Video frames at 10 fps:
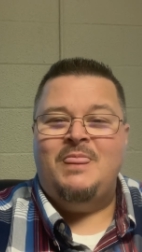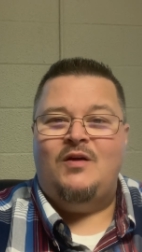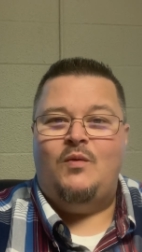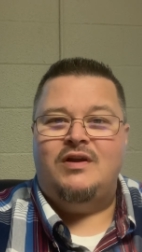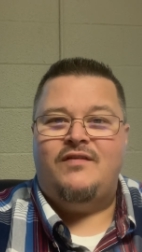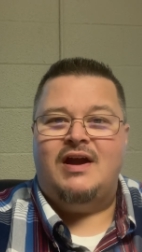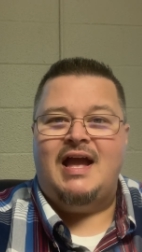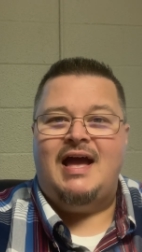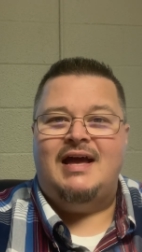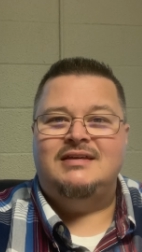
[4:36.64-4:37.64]
one of our
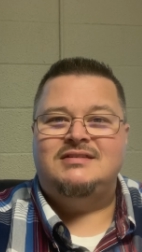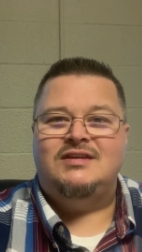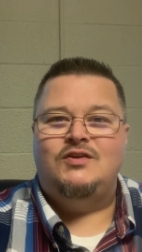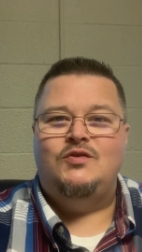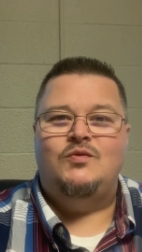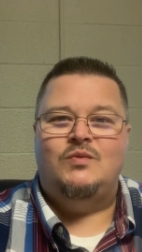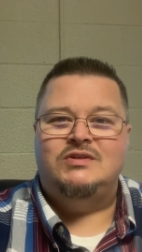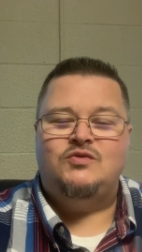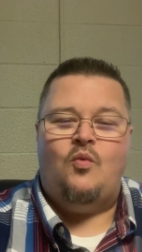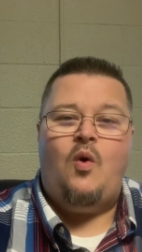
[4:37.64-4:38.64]
guys who
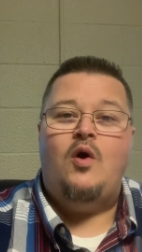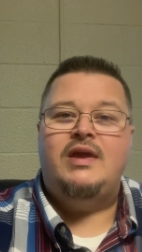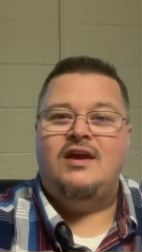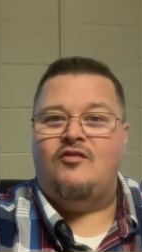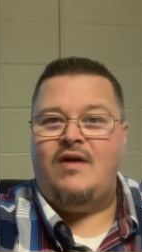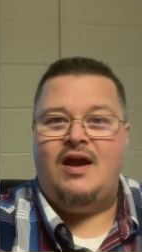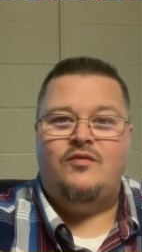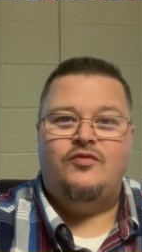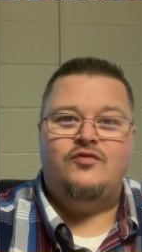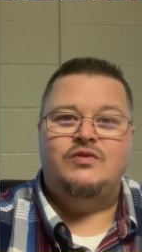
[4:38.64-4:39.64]
was walking
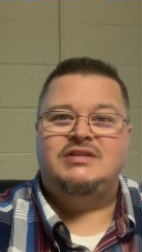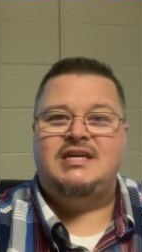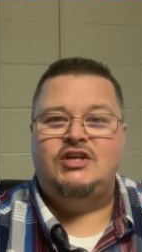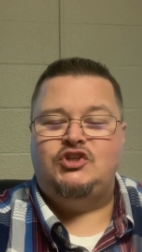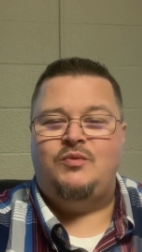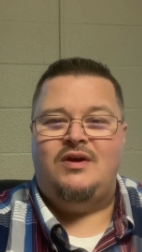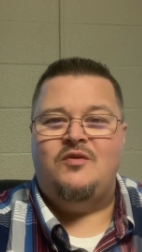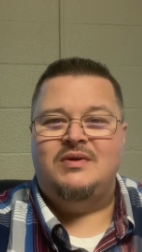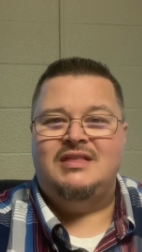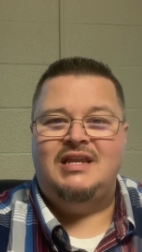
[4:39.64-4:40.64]
around through the sanctuary
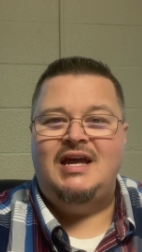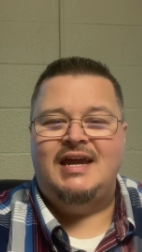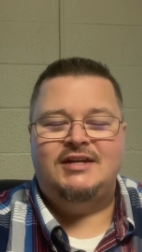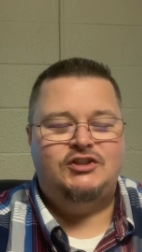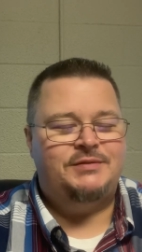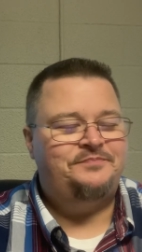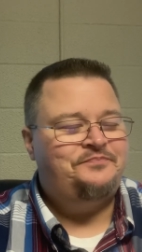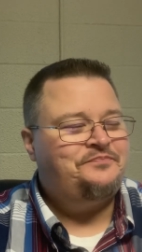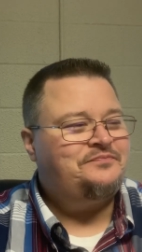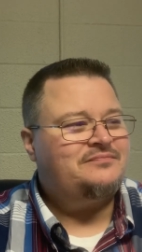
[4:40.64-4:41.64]
with the luggage. And,
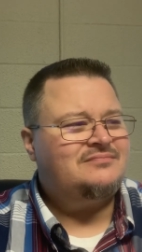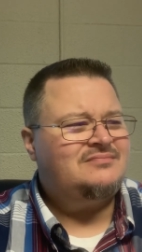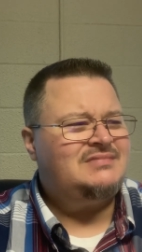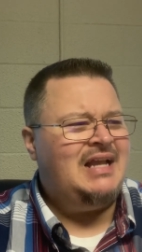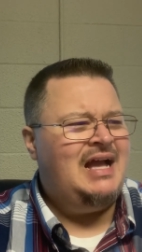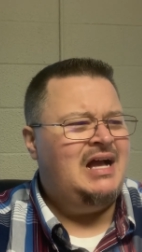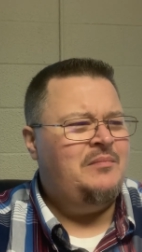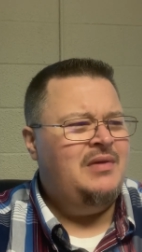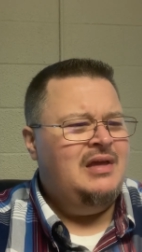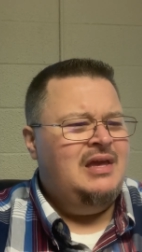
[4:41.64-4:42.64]

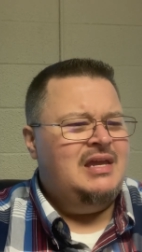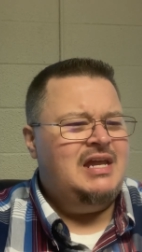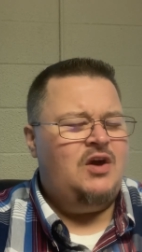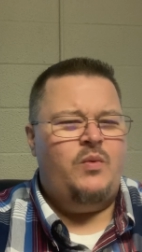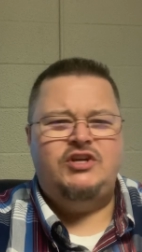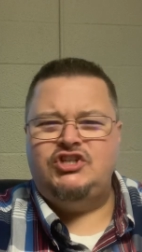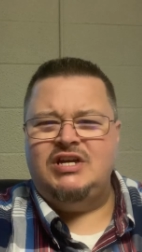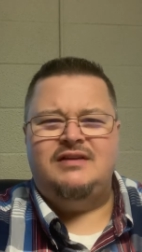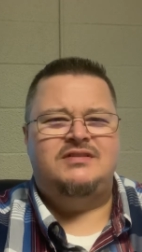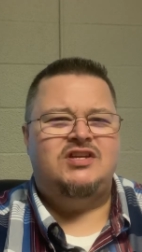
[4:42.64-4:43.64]
um, you know, we
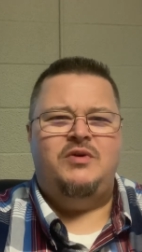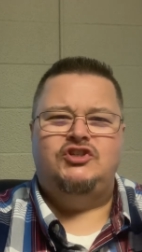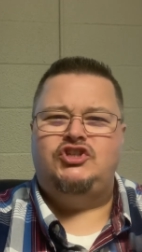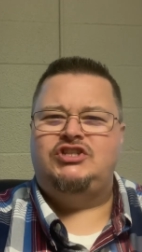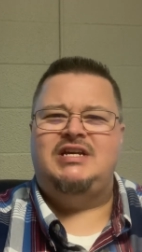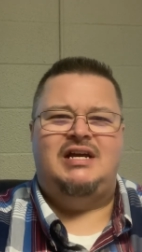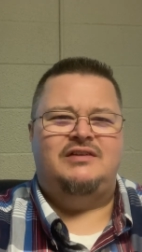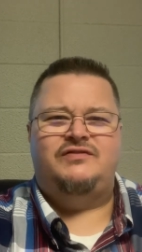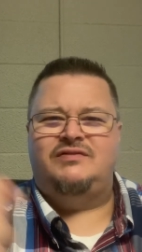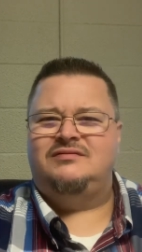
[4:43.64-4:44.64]
shove so much
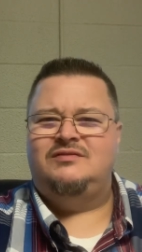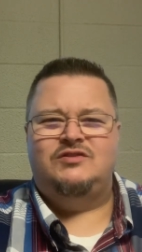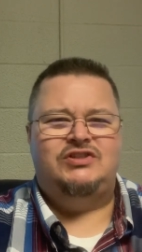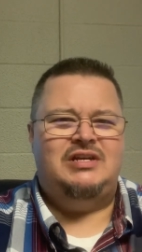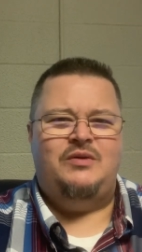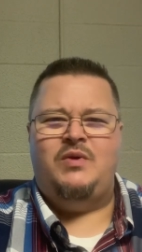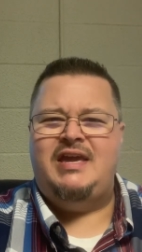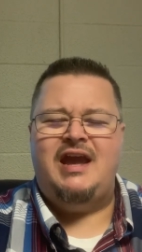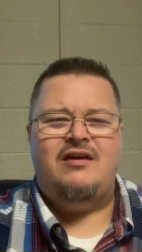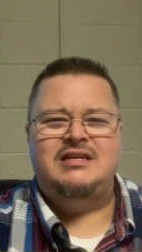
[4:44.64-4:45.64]
stuff. We
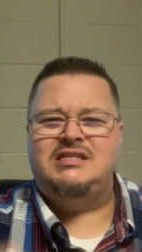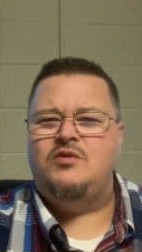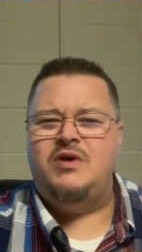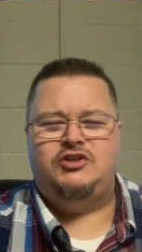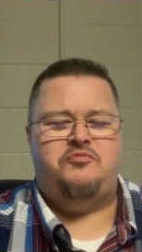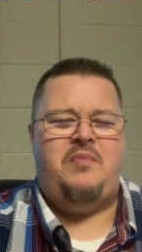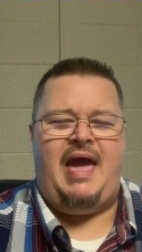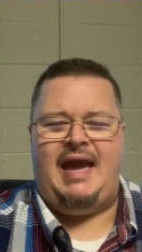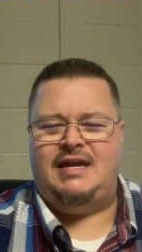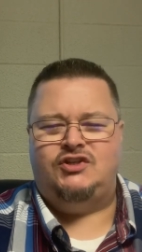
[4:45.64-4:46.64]
carry so much
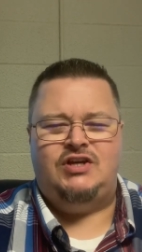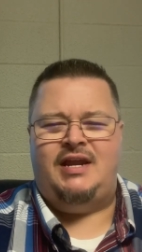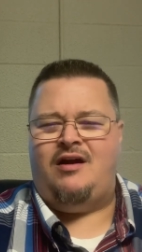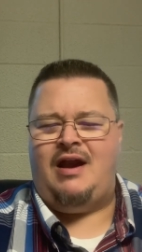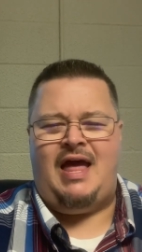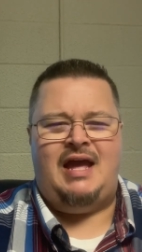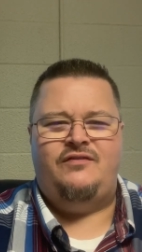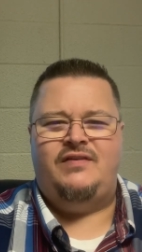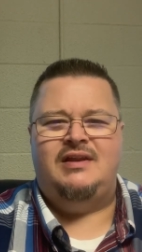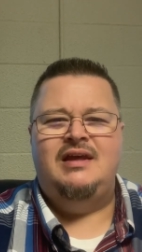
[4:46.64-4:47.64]
baggage in our
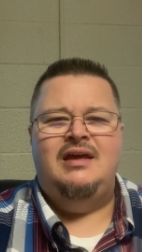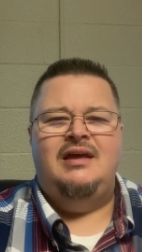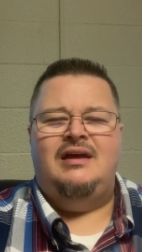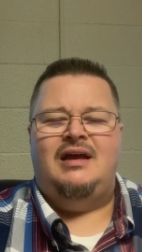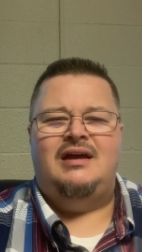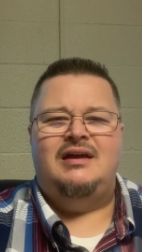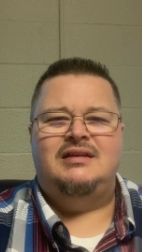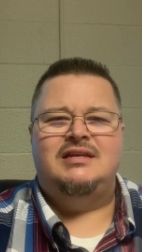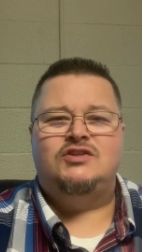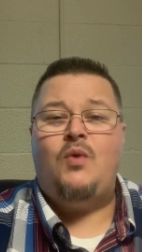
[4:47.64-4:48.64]
life, and uh,
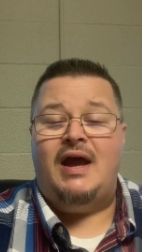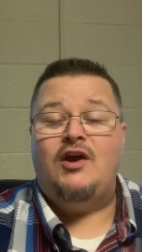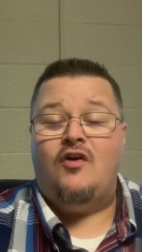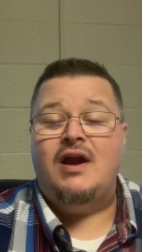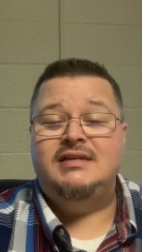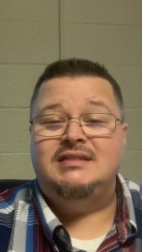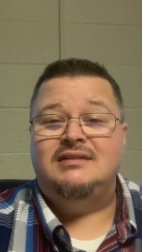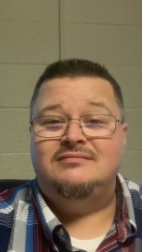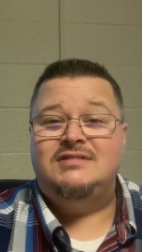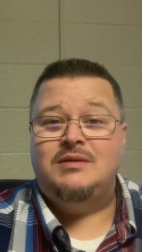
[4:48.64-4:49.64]
it's quite
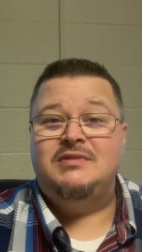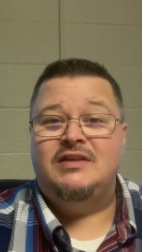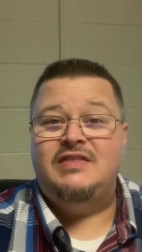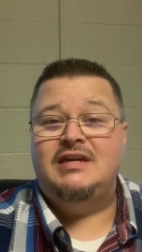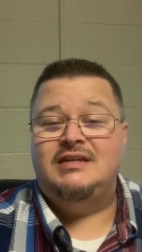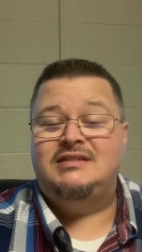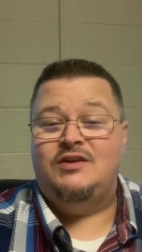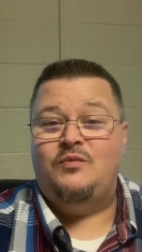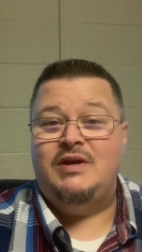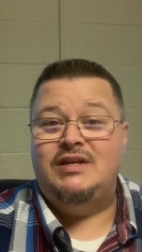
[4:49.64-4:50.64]
crazy some of the things
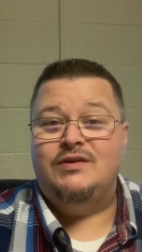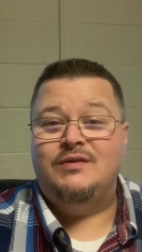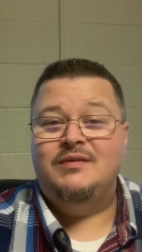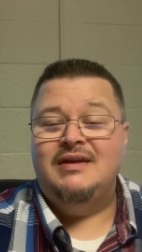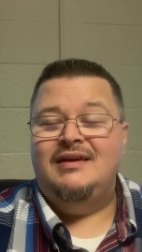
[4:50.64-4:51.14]
that we do.